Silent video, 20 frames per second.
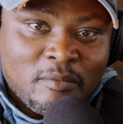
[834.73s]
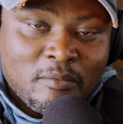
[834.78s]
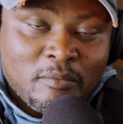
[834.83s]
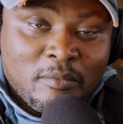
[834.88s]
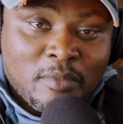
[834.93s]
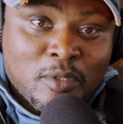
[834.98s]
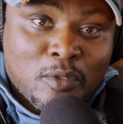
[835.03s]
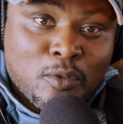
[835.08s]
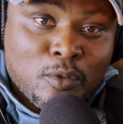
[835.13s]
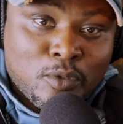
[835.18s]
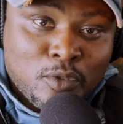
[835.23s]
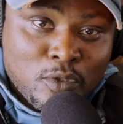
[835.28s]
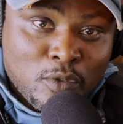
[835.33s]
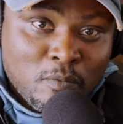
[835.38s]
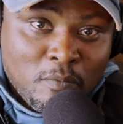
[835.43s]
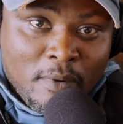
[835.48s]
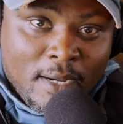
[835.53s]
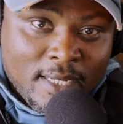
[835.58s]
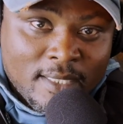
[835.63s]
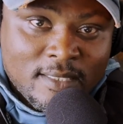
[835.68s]
because you
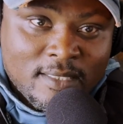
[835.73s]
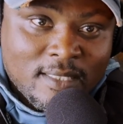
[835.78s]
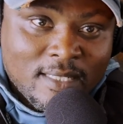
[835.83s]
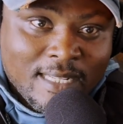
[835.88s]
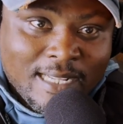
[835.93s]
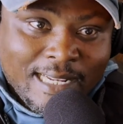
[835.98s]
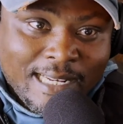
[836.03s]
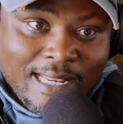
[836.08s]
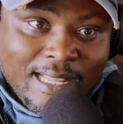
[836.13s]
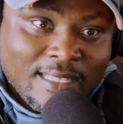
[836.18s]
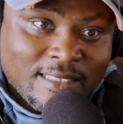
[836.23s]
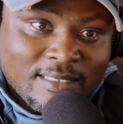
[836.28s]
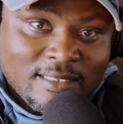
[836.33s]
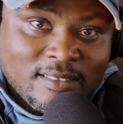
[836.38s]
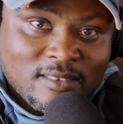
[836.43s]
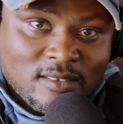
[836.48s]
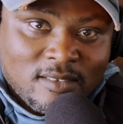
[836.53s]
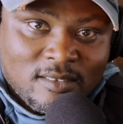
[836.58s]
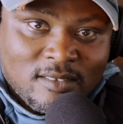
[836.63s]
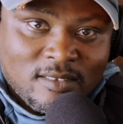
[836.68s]
bunked the class.
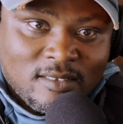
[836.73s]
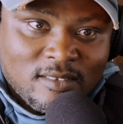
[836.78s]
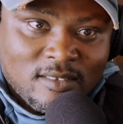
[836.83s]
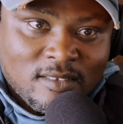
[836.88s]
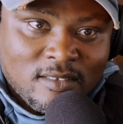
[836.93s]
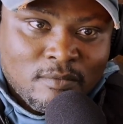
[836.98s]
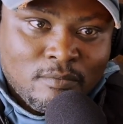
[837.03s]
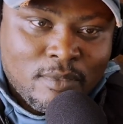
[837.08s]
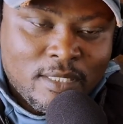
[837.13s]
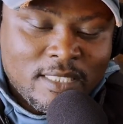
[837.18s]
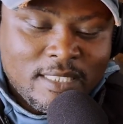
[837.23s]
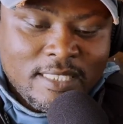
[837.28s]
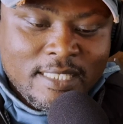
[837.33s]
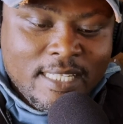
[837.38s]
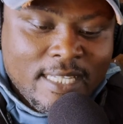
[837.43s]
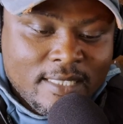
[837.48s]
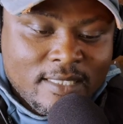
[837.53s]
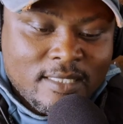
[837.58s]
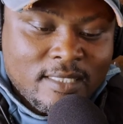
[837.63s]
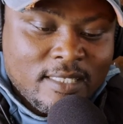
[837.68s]
But
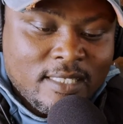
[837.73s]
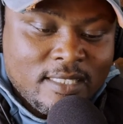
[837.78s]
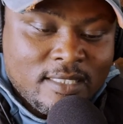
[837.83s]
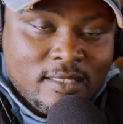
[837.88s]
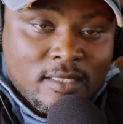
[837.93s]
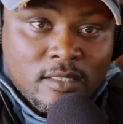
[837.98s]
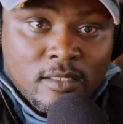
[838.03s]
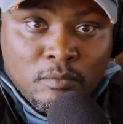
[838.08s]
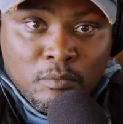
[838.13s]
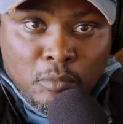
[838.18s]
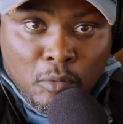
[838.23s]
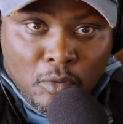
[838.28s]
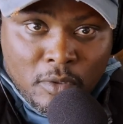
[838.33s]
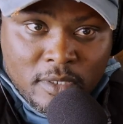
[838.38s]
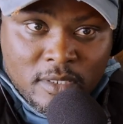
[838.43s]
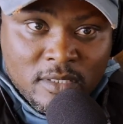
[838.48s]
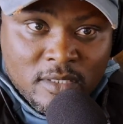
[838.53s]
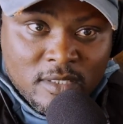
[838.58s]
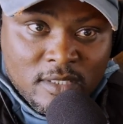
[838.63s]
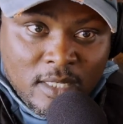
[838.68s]
yet, it's an
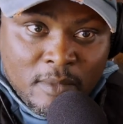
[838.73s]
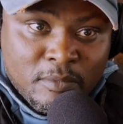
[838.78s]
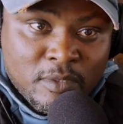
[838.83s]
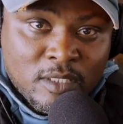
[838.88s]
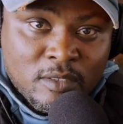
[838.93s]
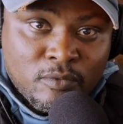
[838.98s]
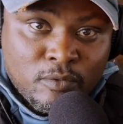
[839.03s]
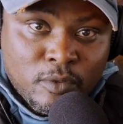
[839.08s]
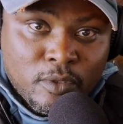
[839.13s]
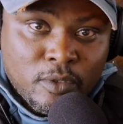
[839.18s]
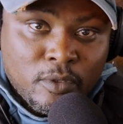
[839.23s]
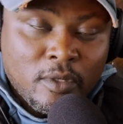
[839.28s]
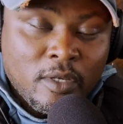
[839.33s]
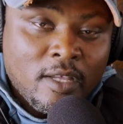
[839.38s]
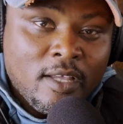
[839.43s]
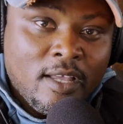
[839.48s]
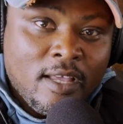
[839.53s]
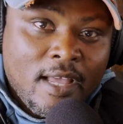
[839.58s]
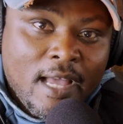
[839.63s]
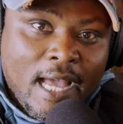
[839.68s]
important subject for you.
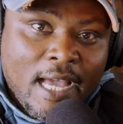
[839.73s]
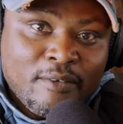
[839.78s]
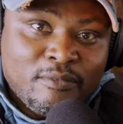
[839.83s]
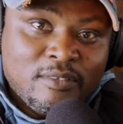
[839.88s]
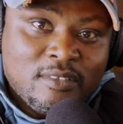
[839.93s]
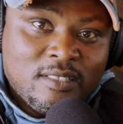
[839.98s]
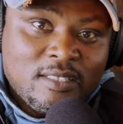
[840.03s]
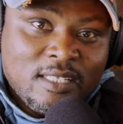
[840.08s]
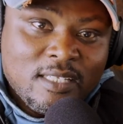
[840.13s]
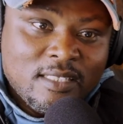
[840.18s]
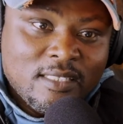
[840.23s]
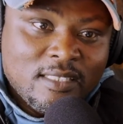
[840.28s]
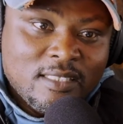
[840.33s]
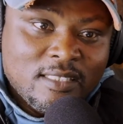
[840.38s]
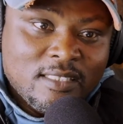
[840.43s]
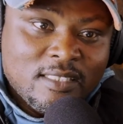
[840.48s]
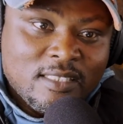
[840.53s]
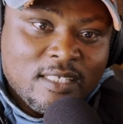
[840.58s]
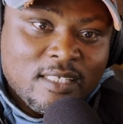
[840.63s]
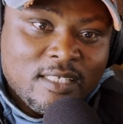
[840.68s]
I've
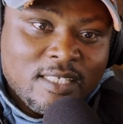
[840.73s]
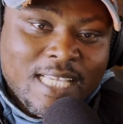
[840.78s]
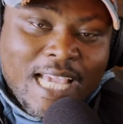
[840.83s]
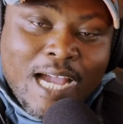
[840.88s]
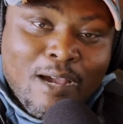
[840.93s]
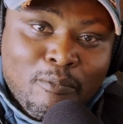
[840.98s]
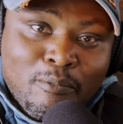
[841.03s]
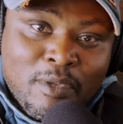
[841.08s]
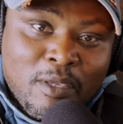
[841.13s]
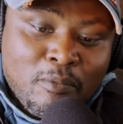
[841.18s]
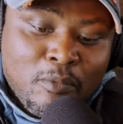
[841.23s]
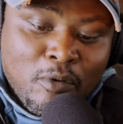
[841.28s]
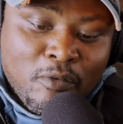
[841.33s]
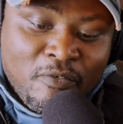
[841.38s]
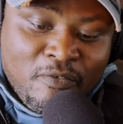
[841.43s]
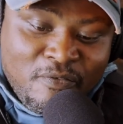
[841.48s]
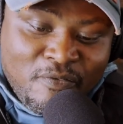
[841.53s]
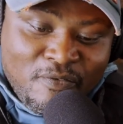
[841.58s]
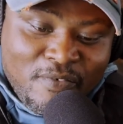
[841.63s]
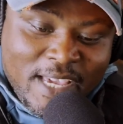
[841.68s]
seen young people
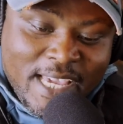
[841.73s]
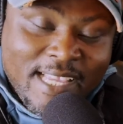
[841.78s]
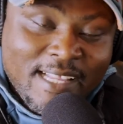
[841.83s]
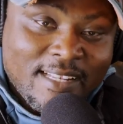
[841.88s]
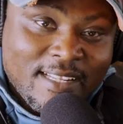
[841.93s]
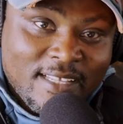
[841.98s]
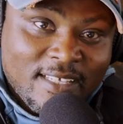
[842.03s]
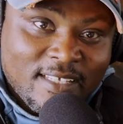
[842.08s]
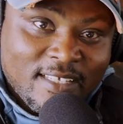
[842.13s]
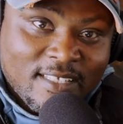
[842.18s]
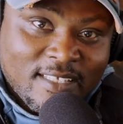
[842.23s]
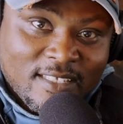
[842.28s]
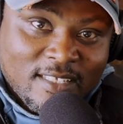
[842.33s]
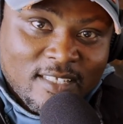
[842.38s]
failing